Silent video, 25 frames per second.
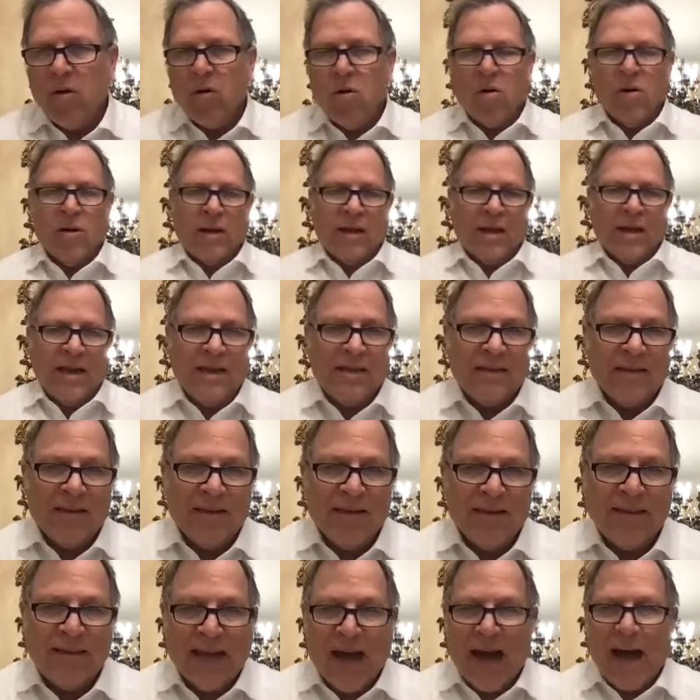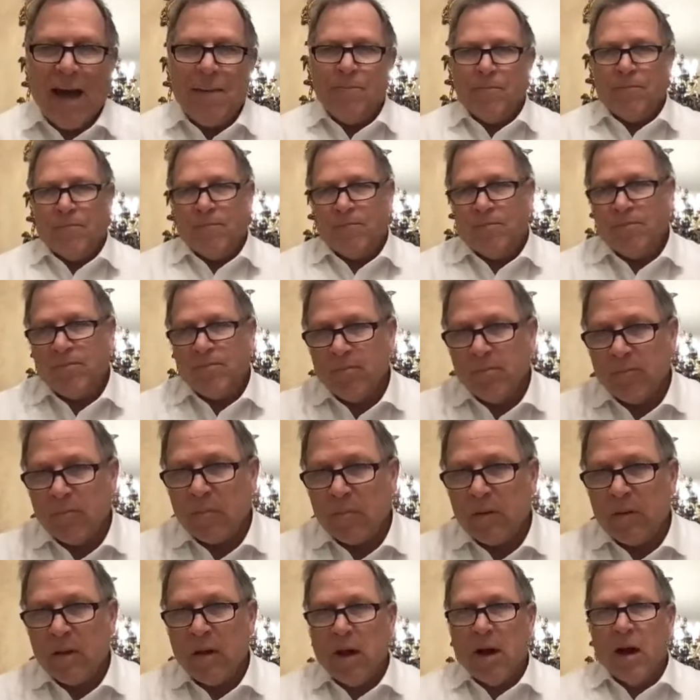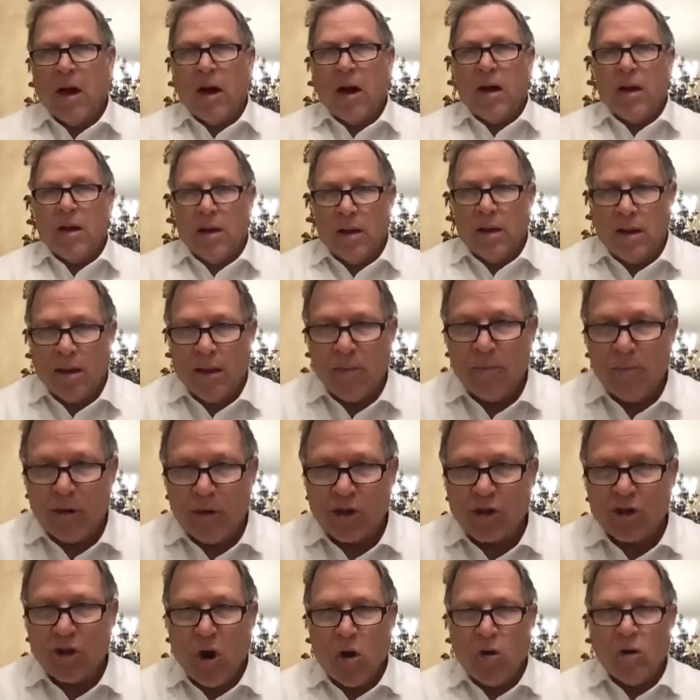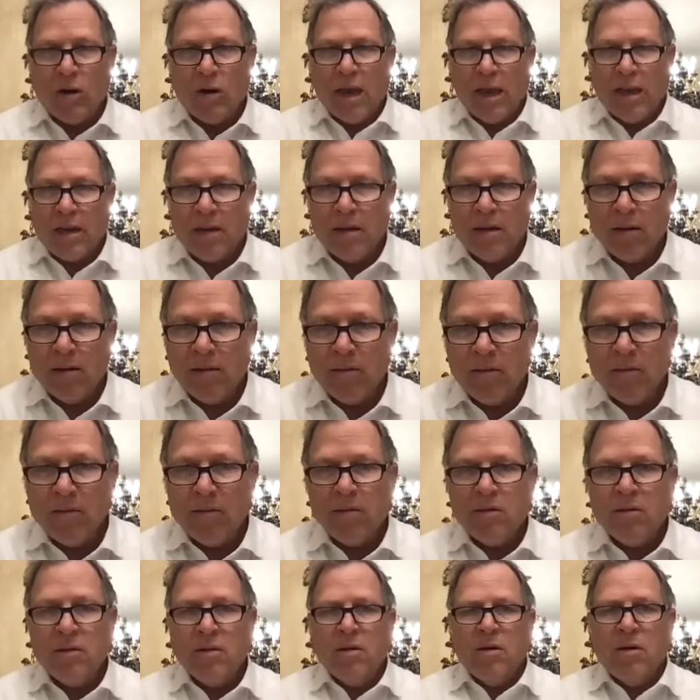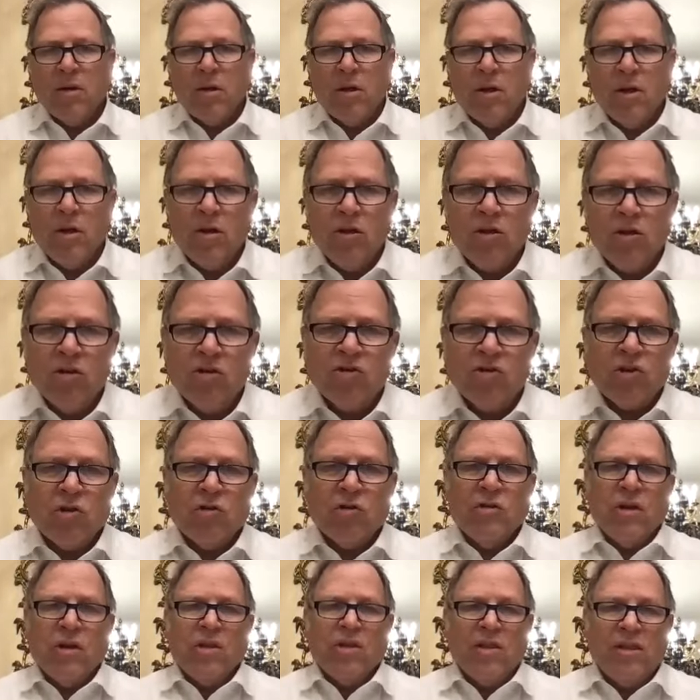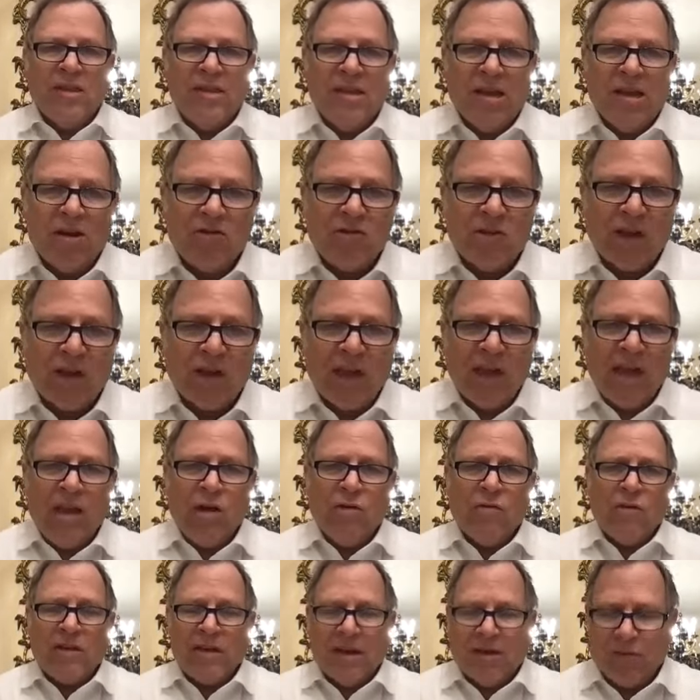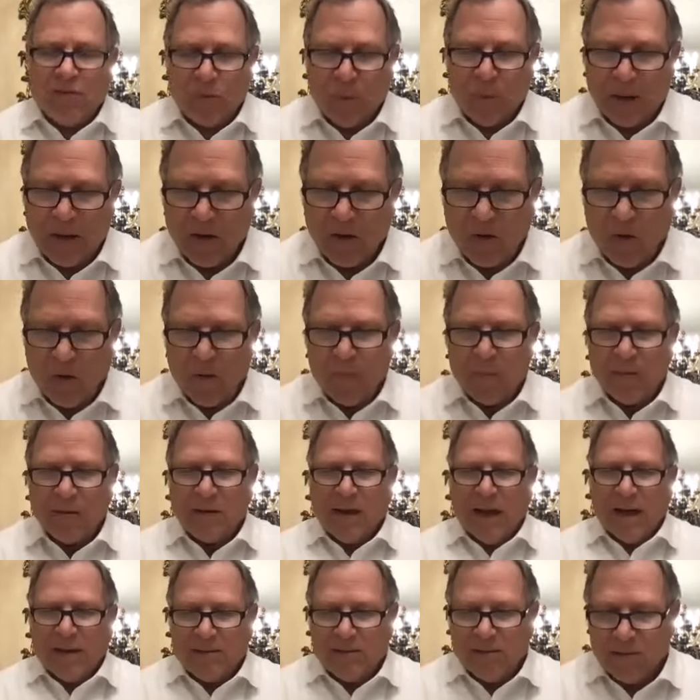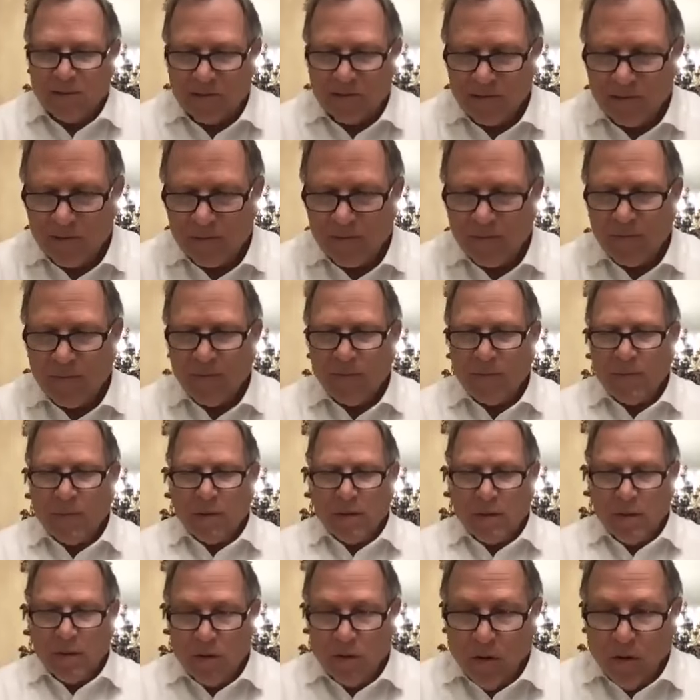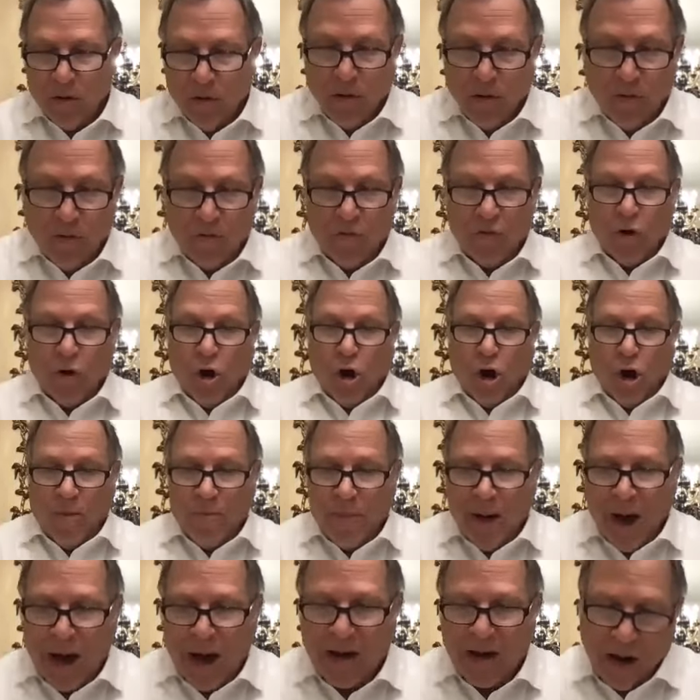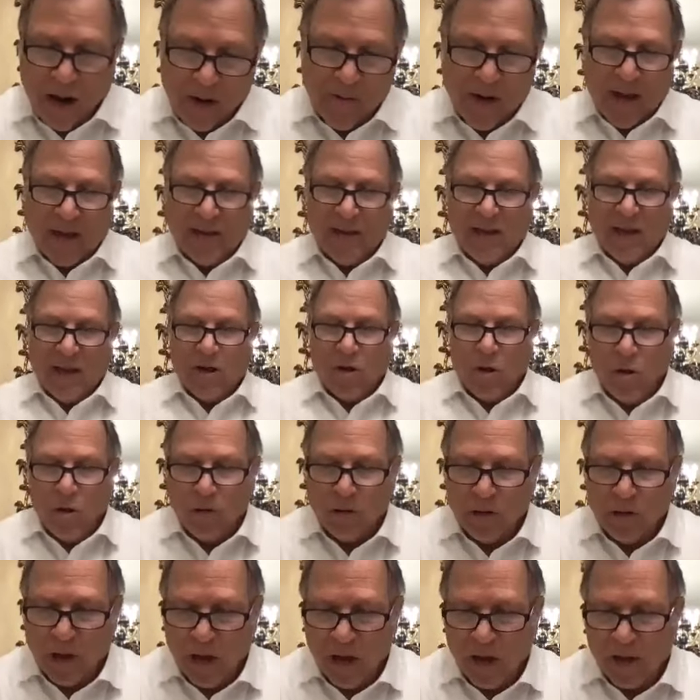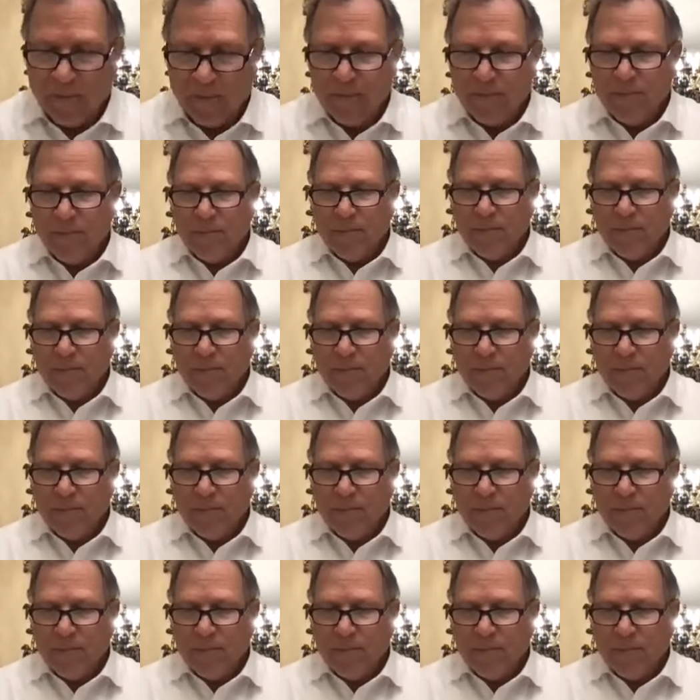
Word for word: or eaten dam b'shogeg so there's a chiyuv that you have to bring a korban chatas. The Omar Hari Alai Ola.